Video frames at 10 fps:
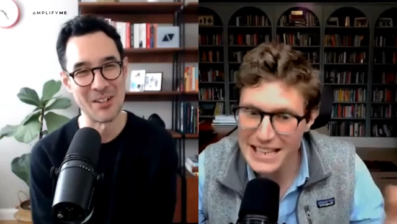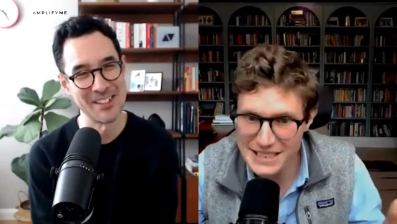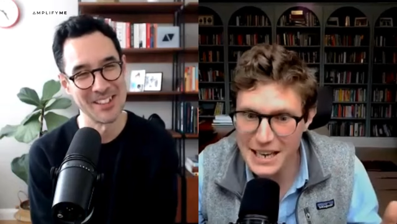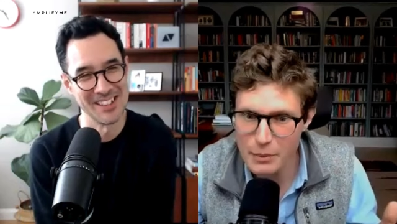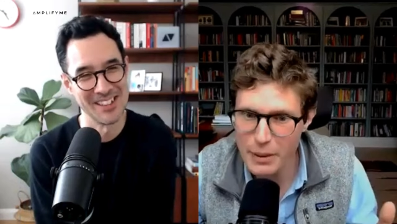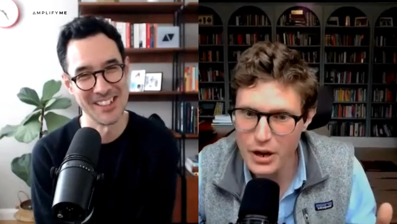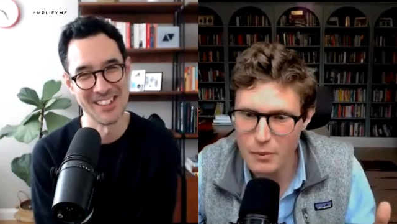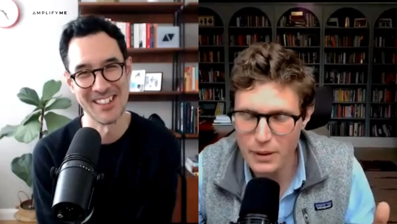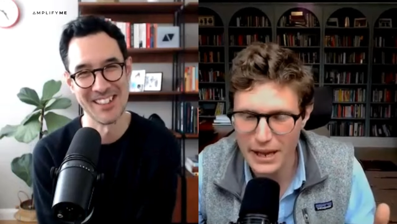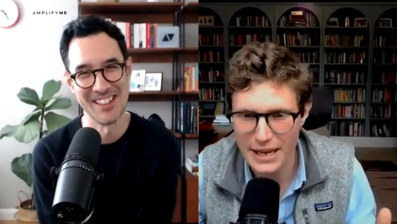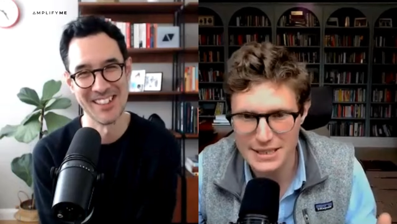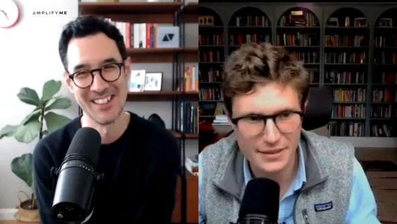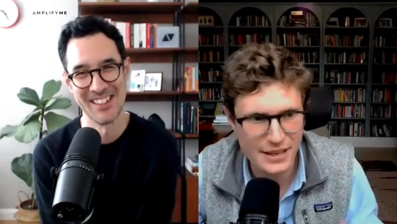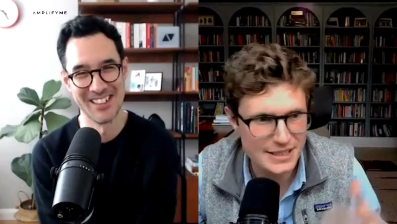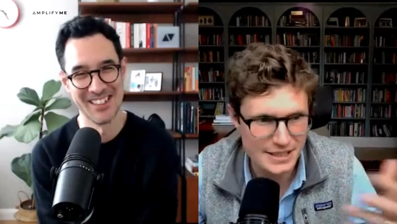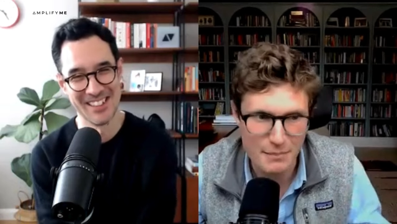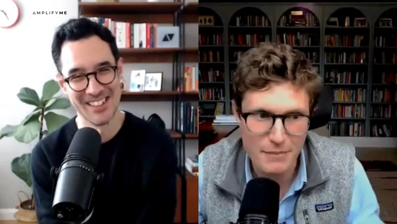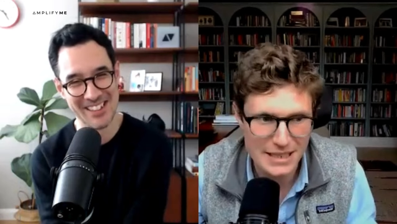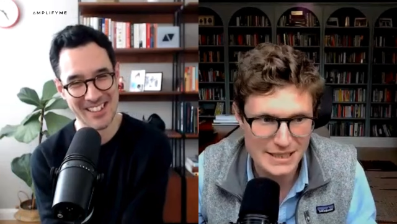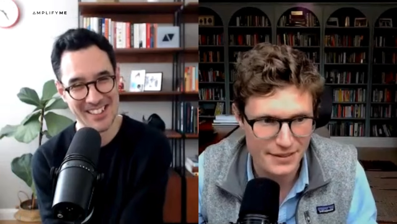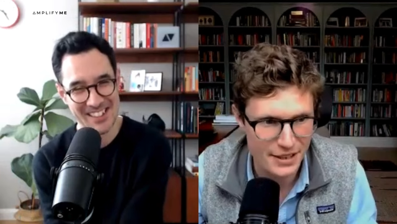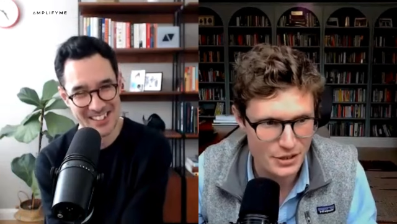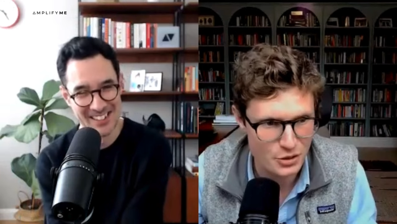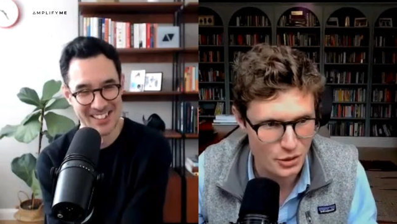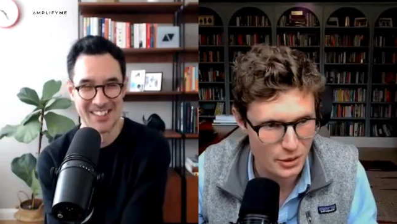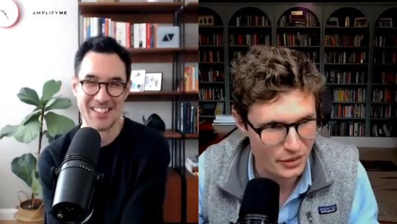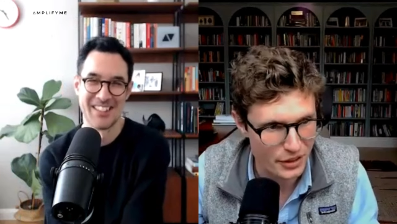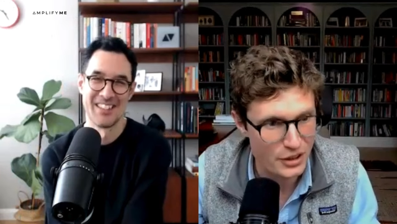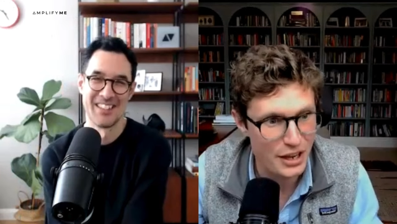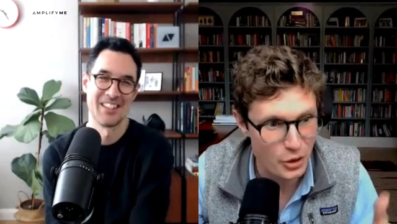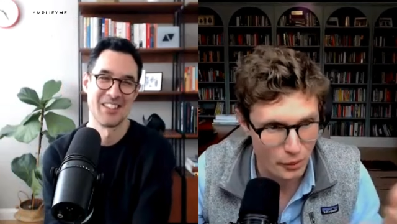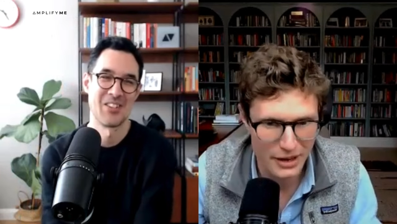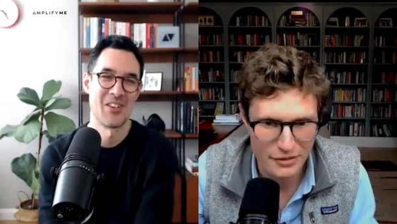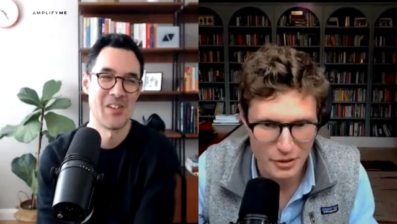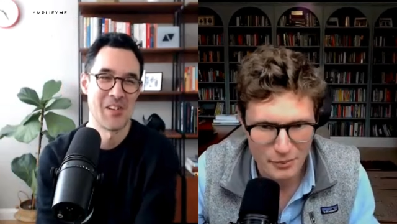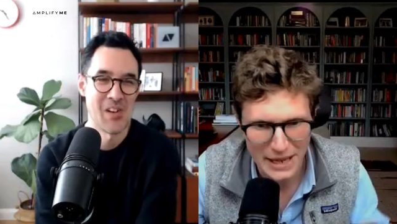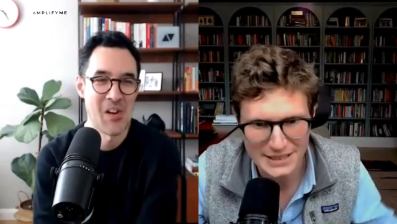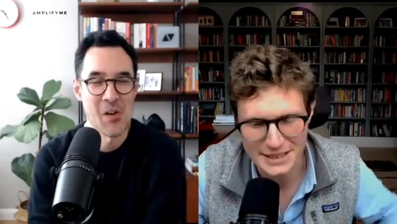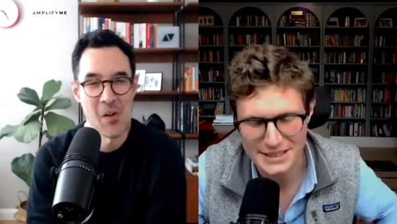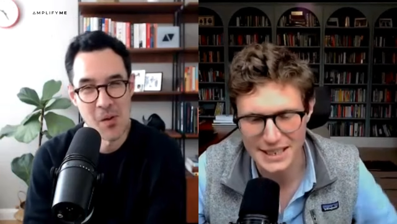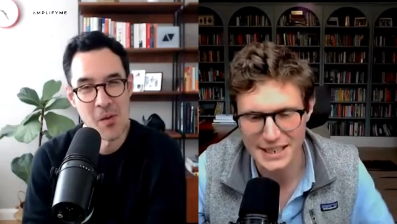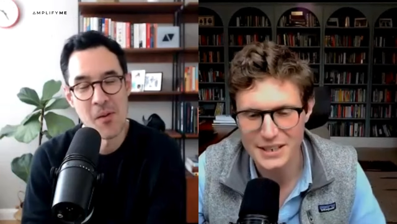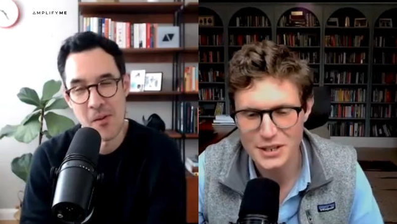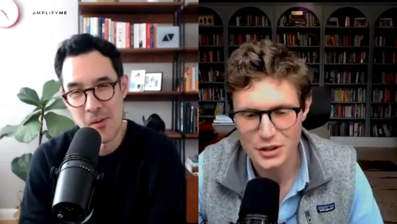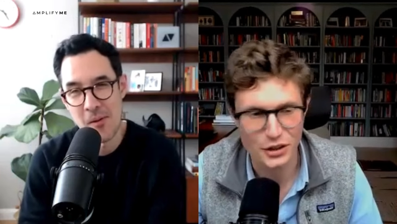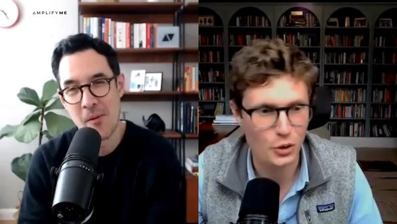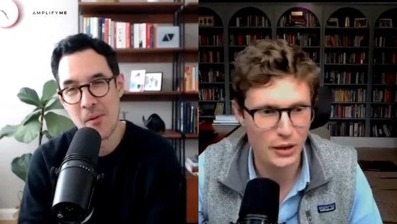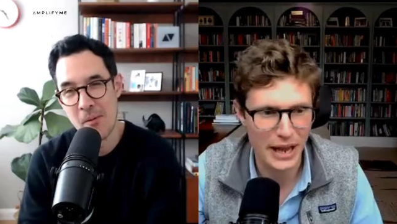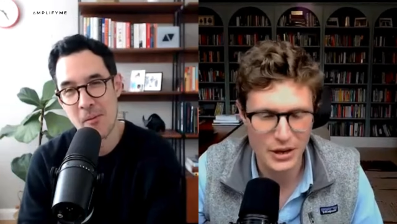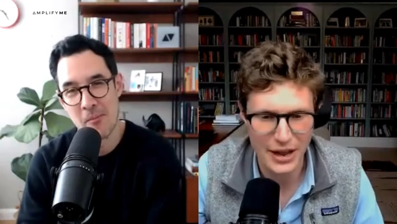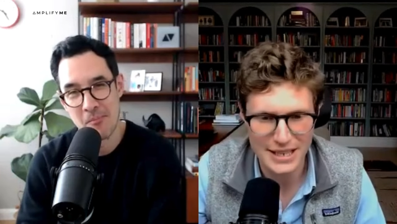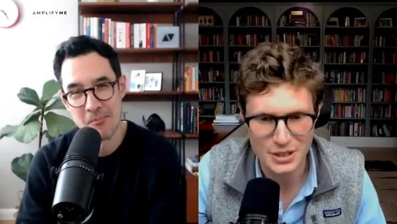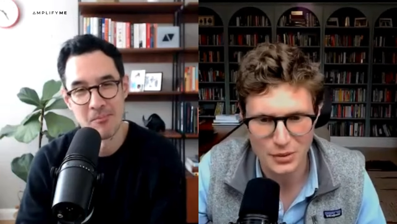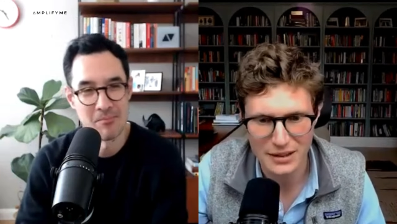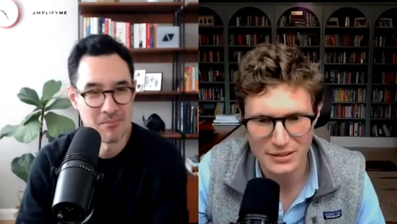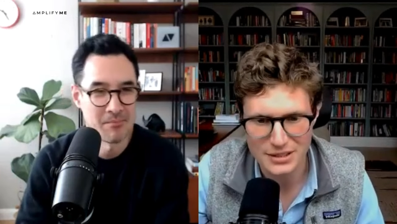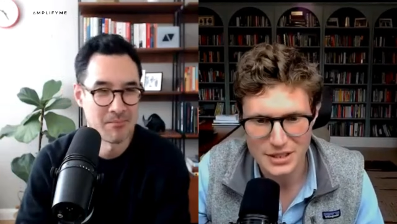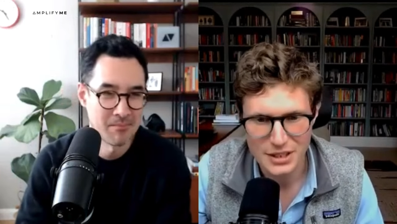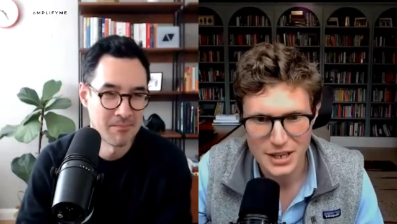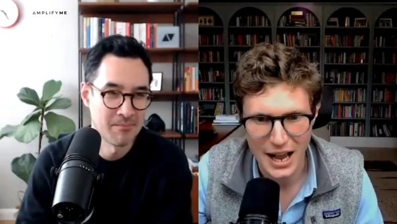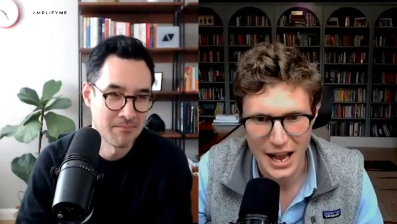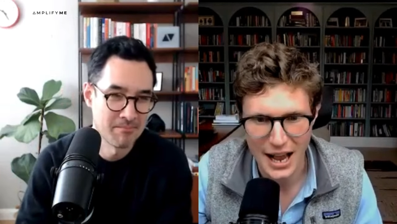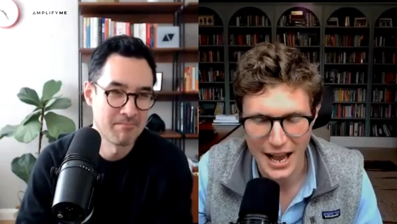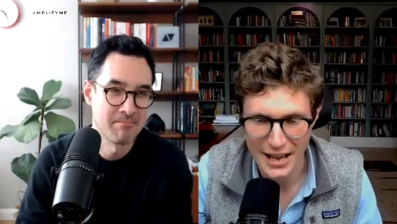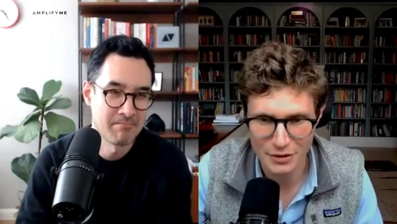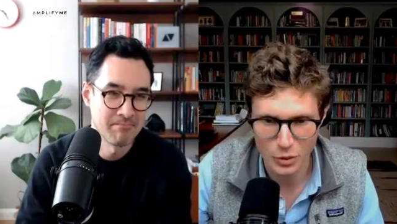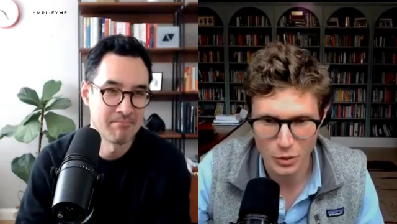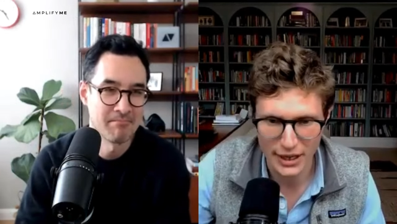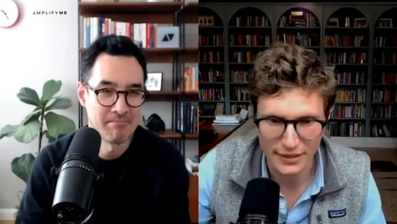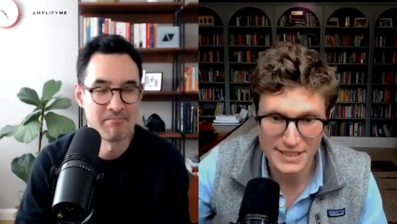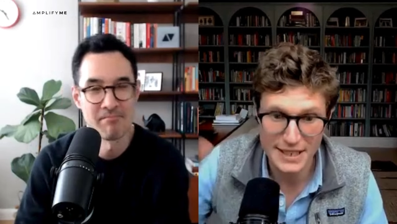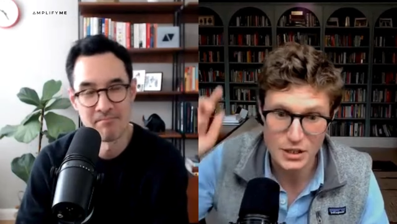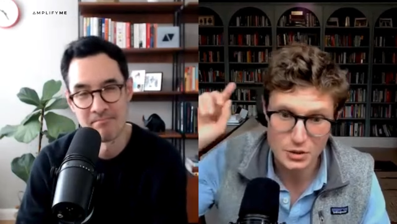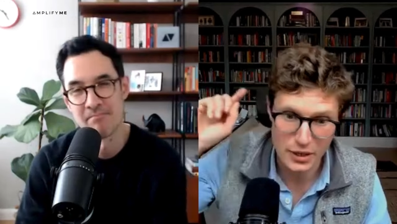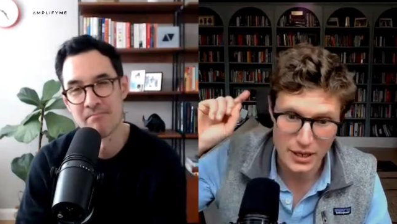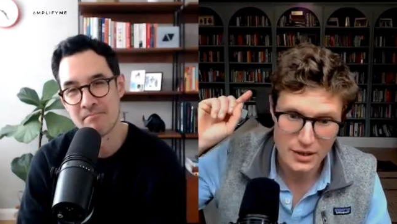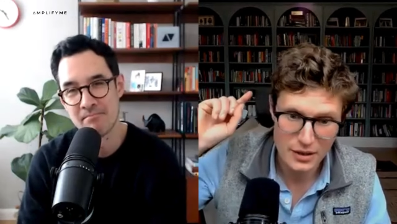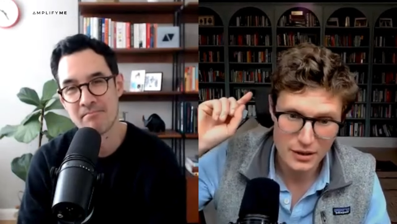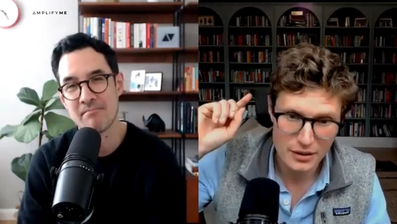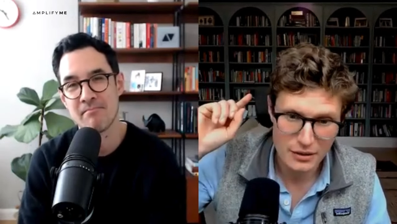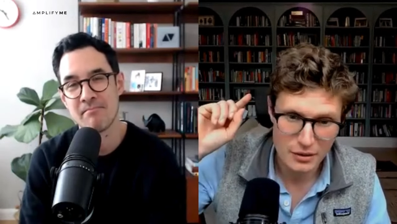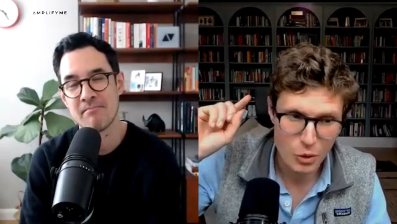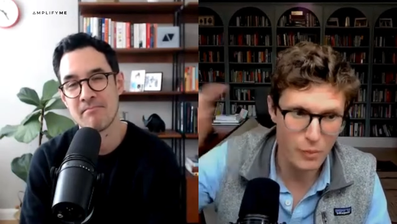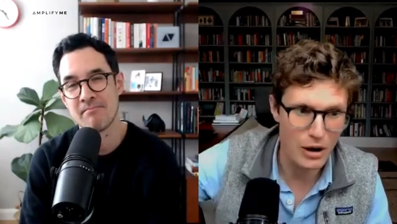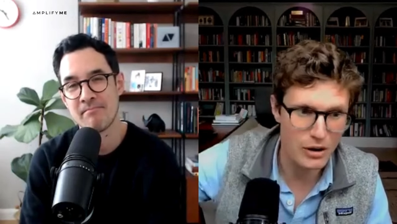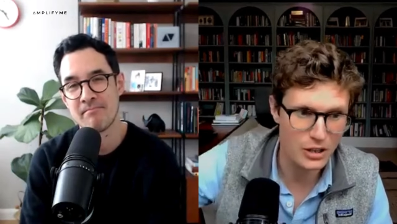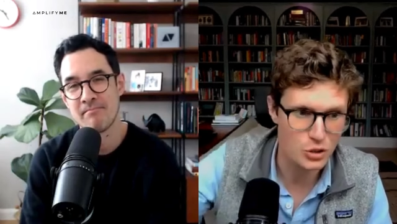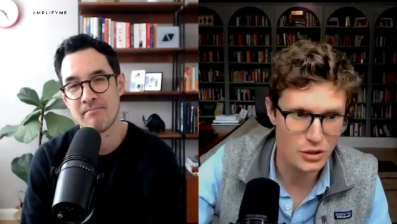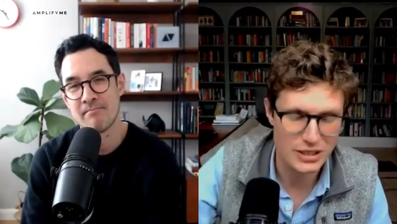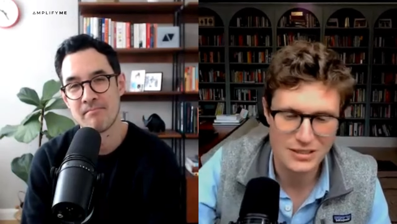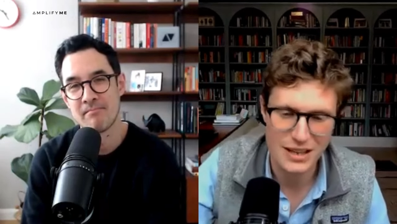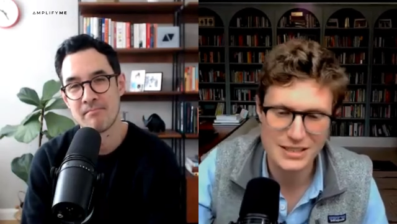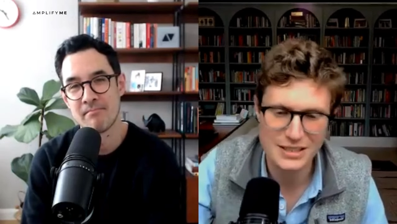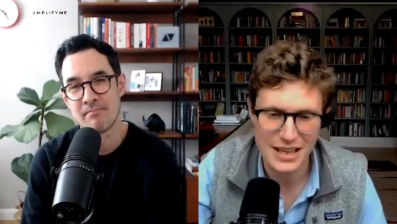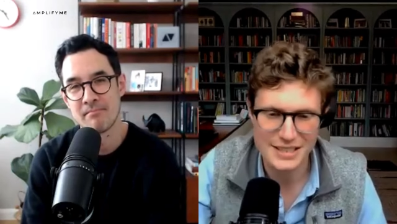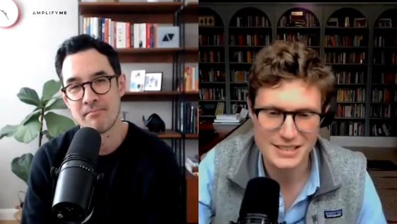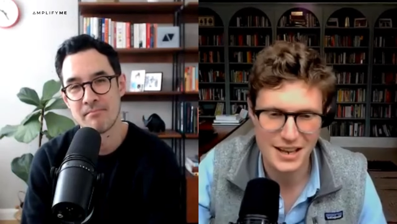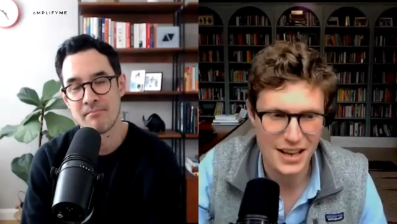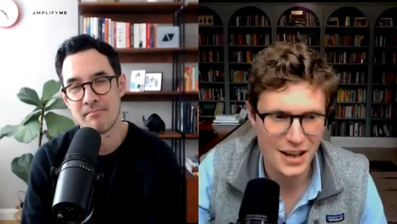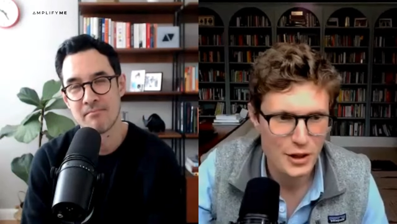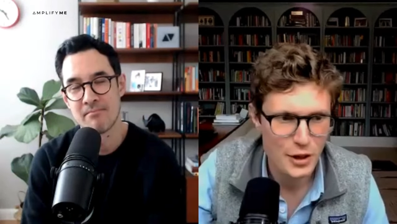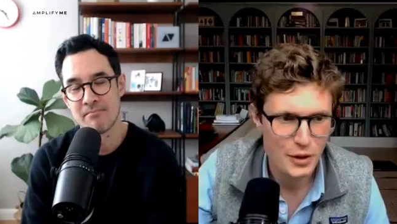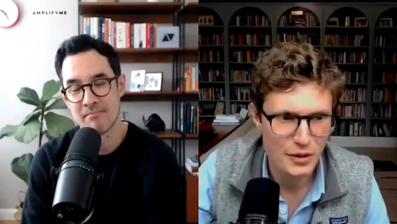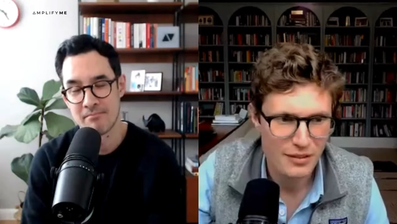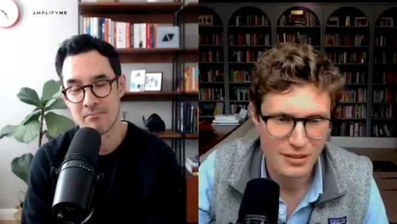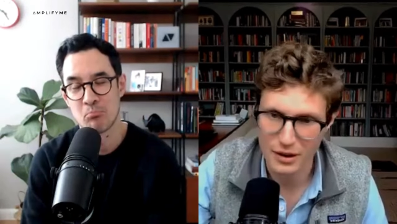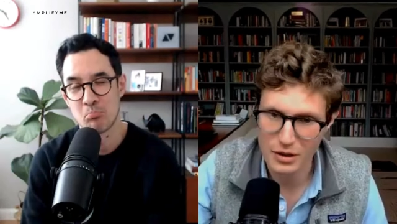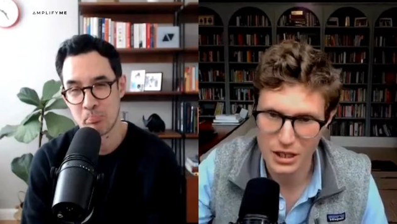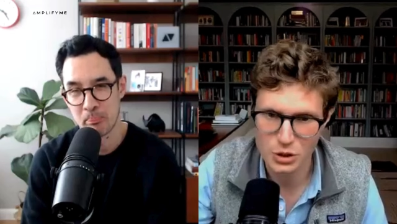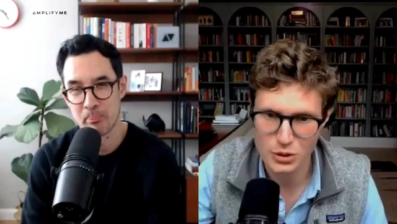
Speaker 1: but it gets a little bit complicated. And this is a massive industry with a degree of complexity that you'll get your heads around uh, if you work in this industry. What about countries? Let's let's uh, you know